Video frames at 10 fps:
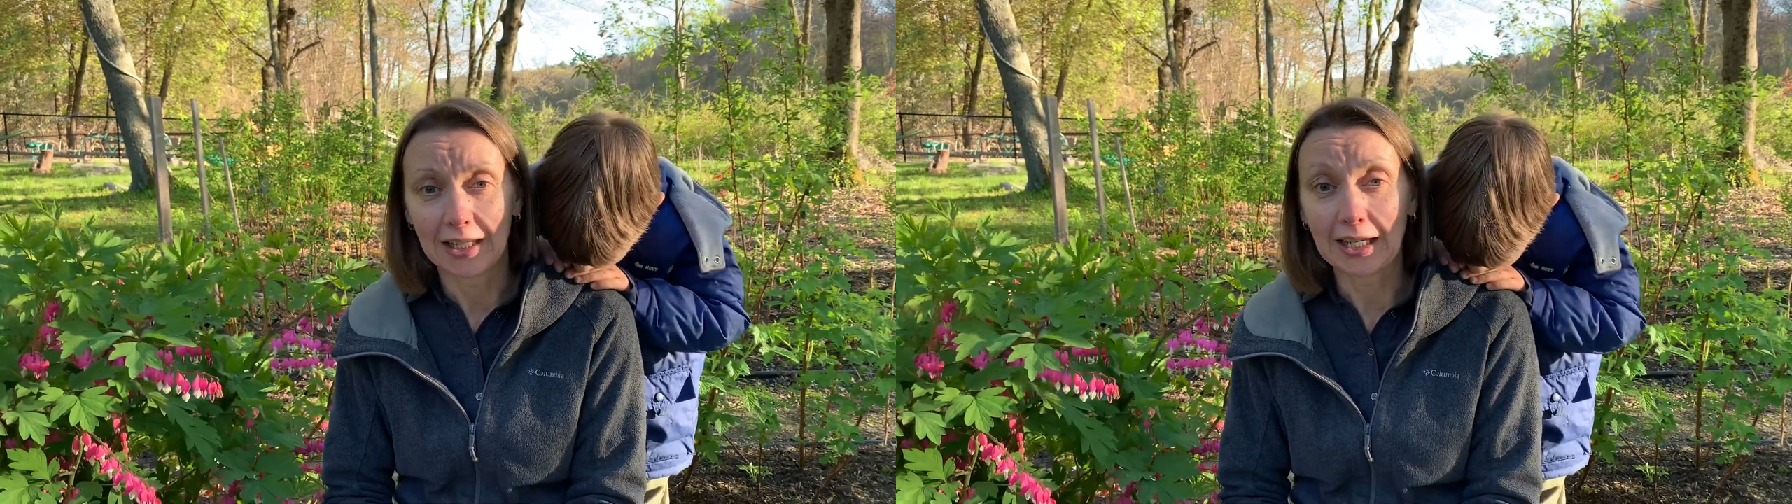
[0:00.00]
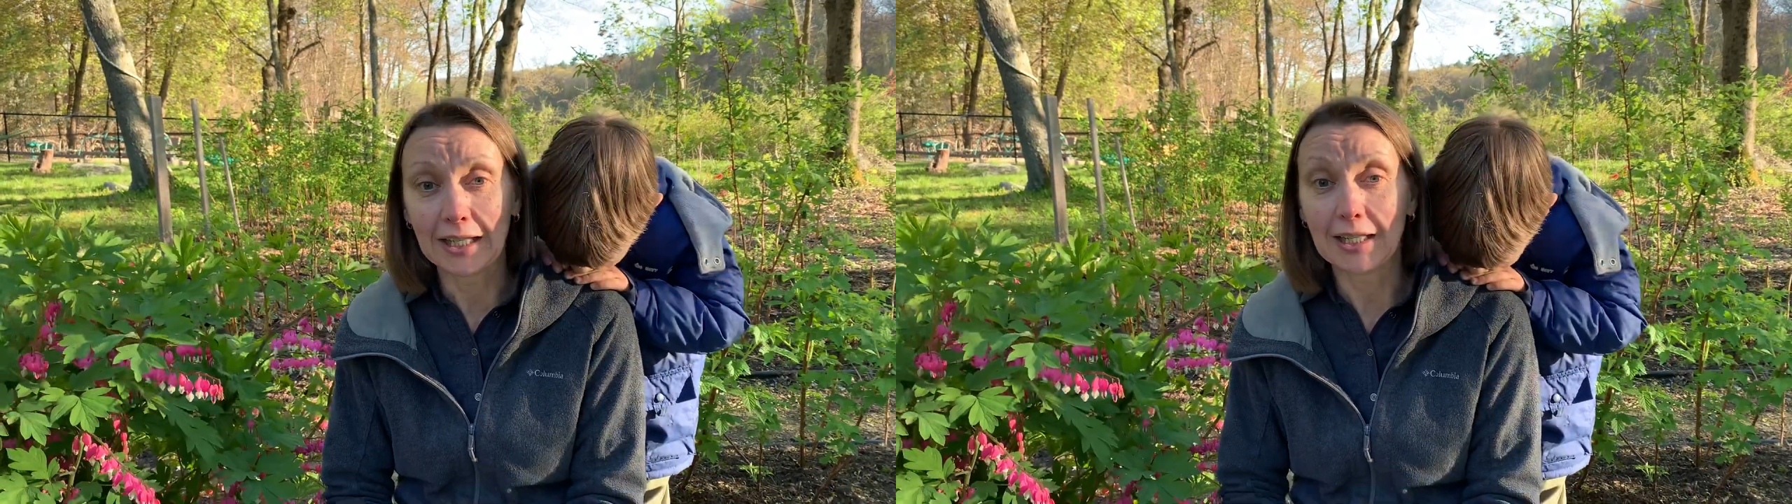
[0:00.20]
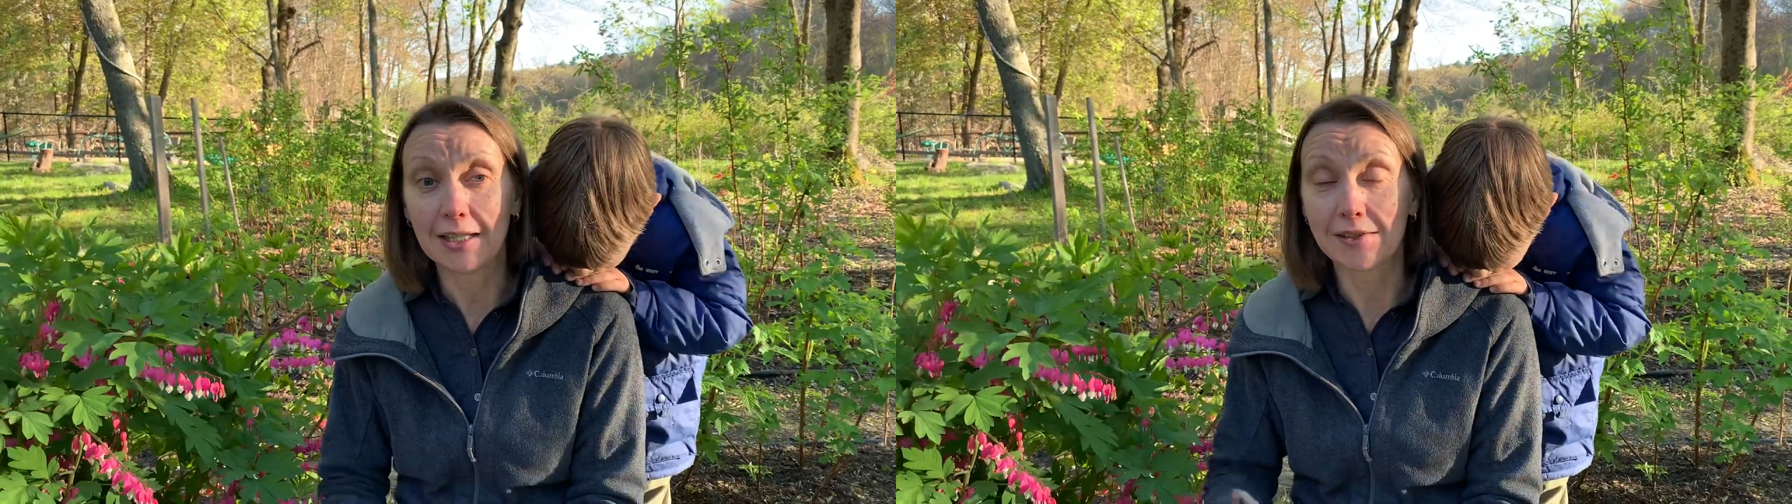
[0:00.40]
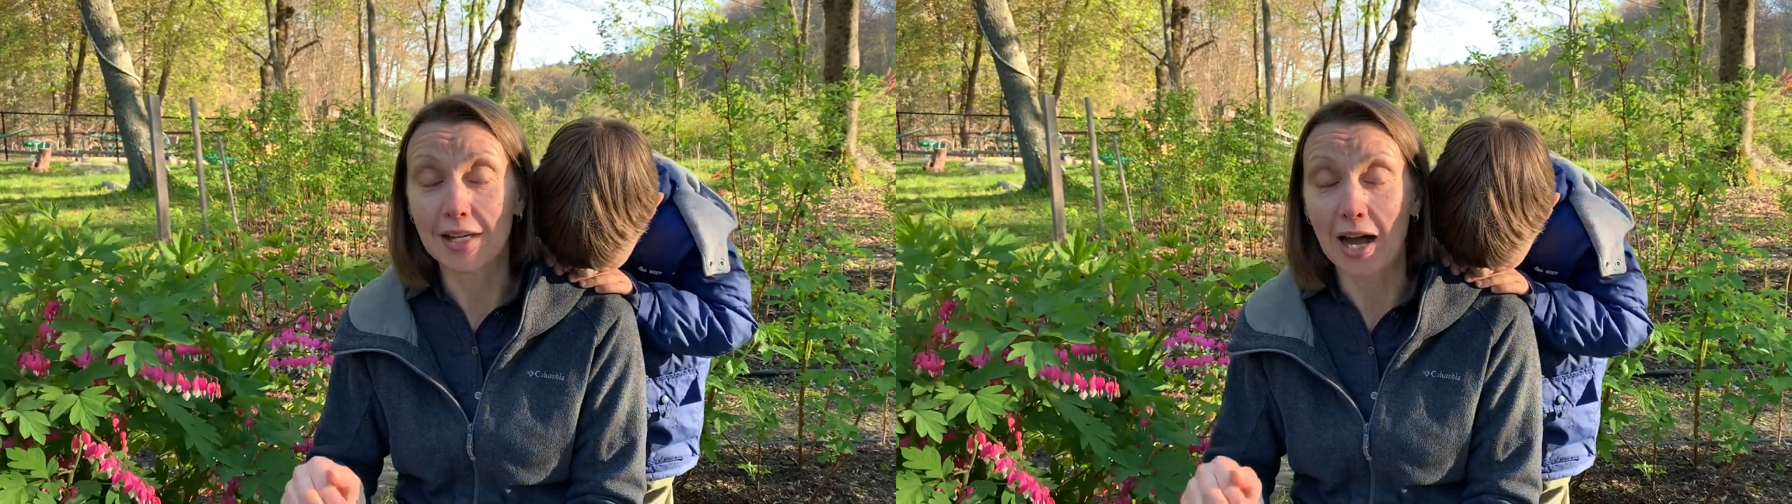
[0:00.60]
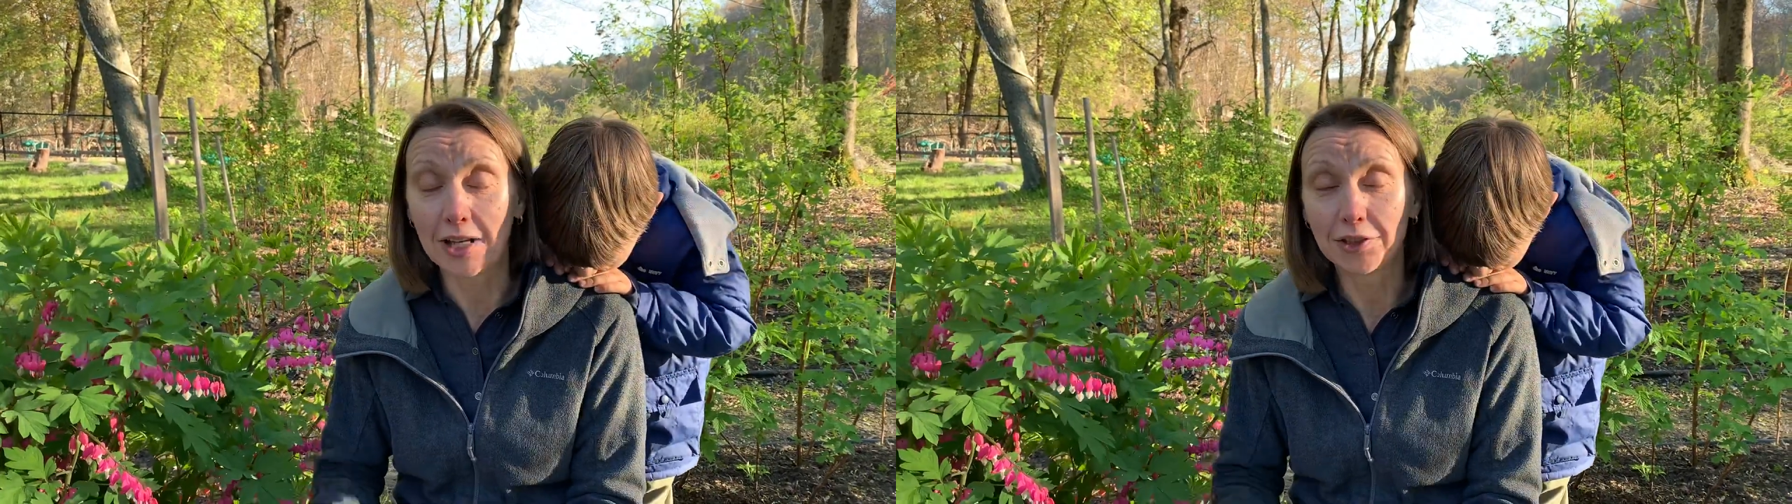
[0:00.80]
It lives
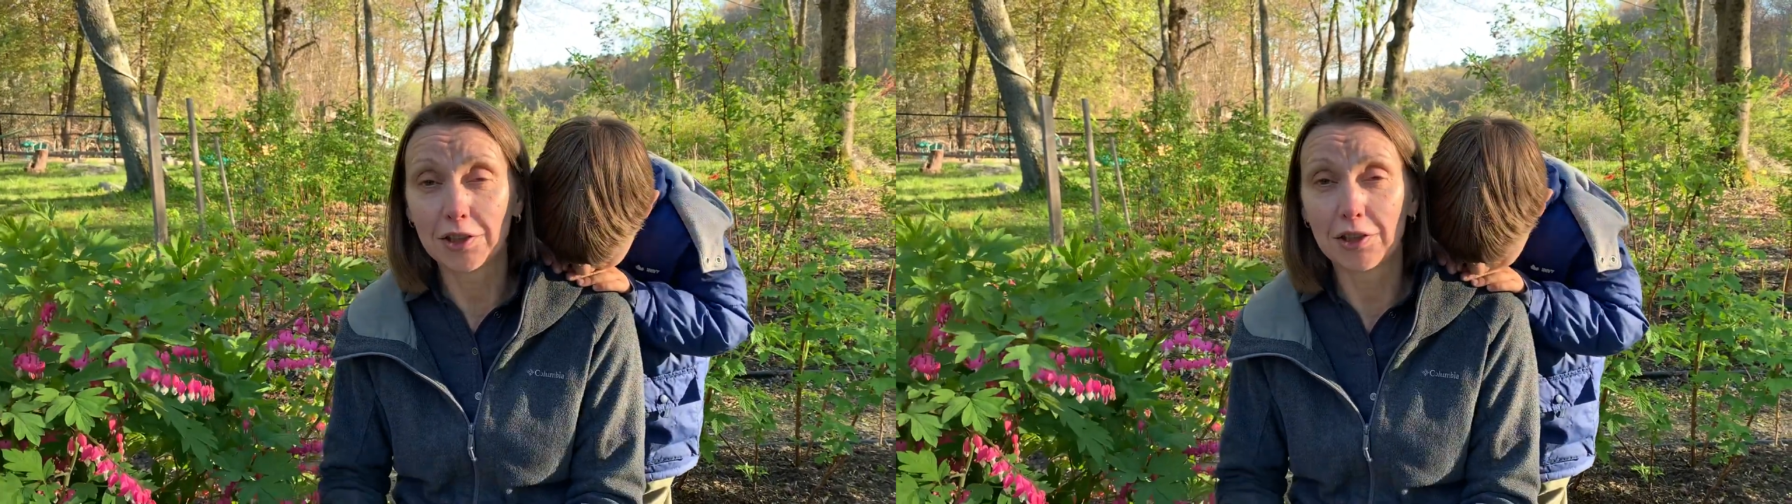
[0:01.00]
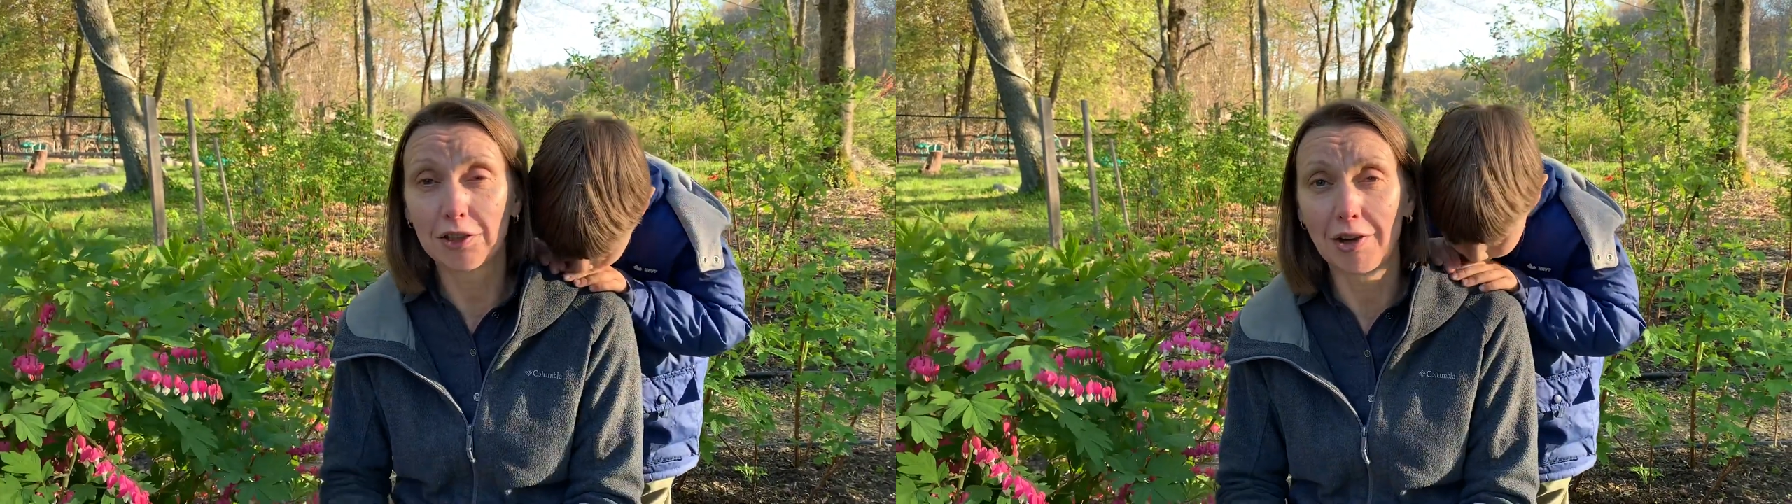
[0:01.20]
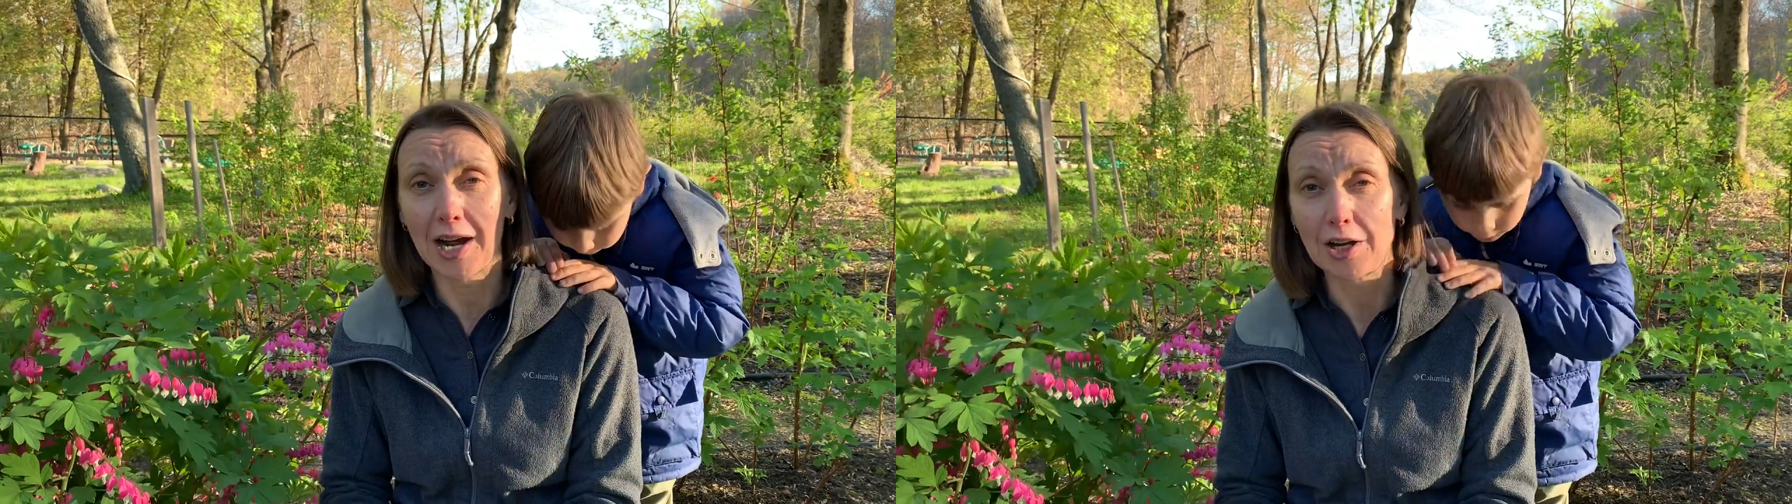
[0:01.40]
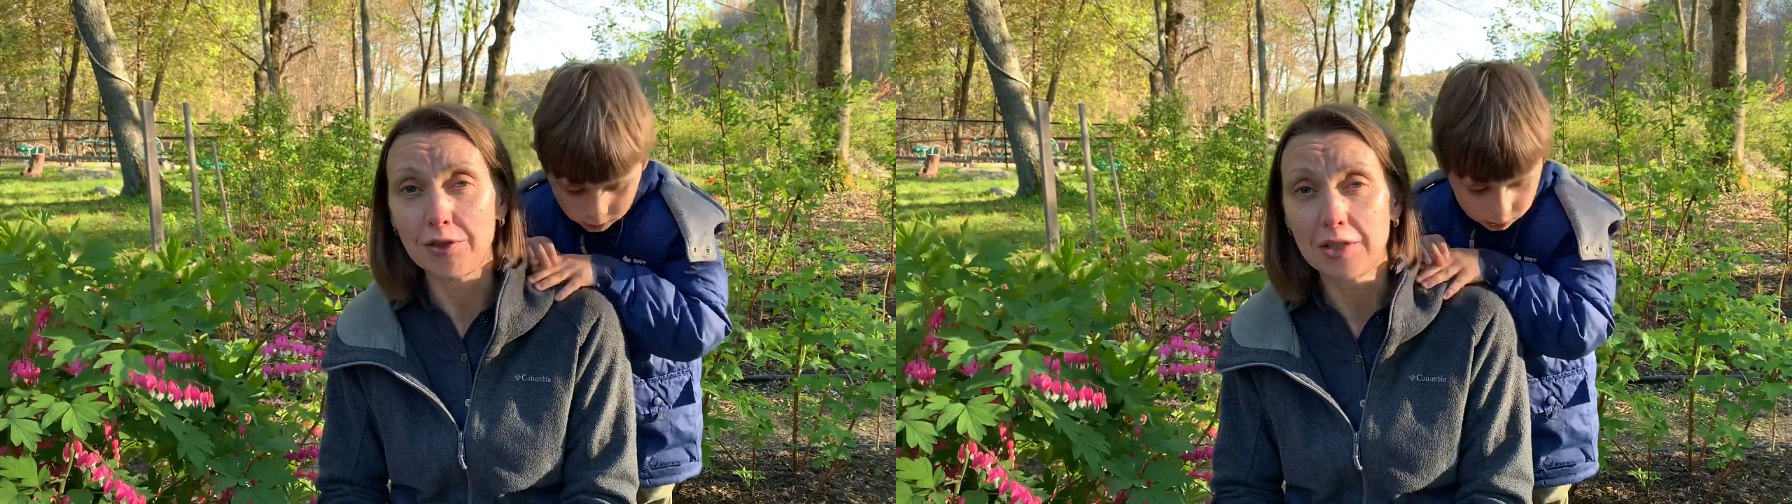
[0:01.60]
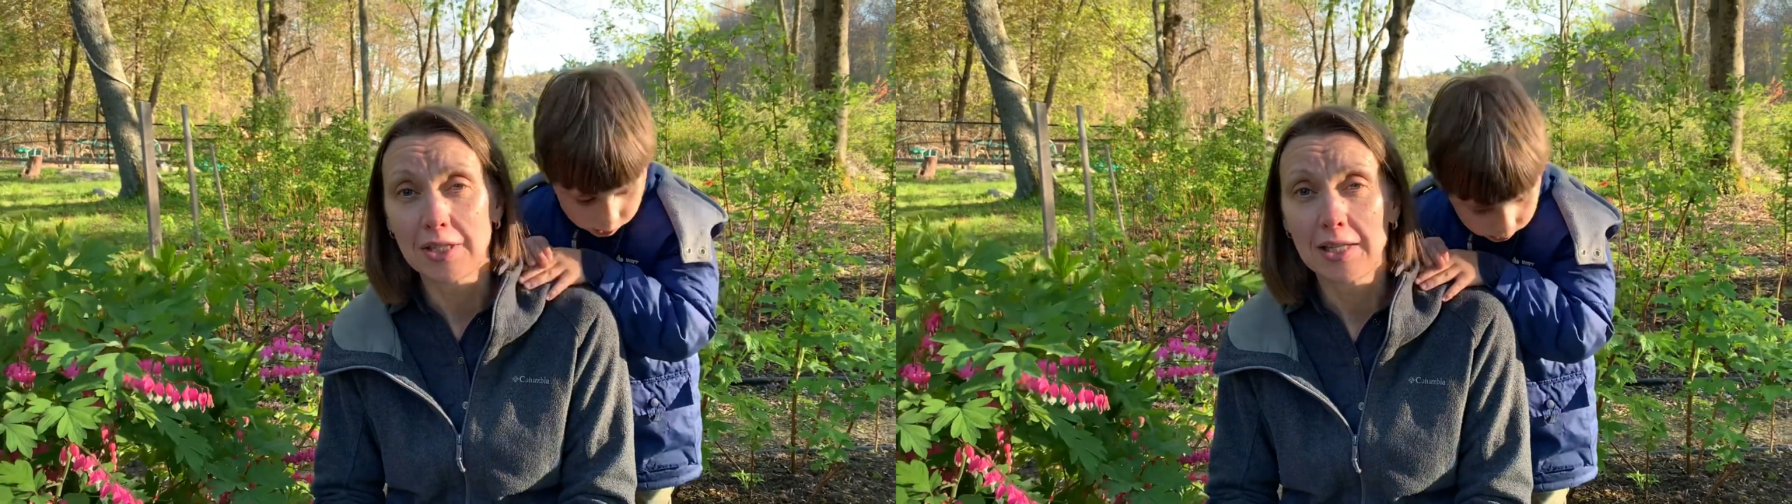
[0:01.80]
underground